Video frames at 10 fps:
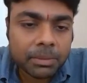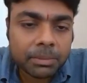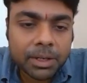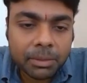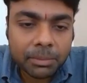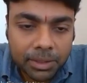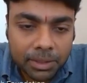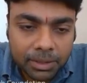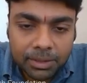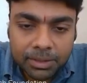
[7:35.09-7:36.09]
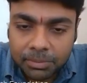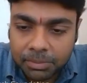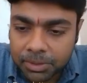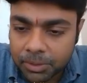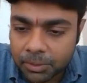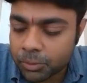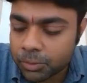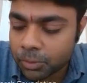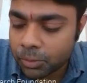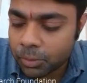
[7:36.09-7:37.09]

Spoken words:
the Benamidar, that is a person who's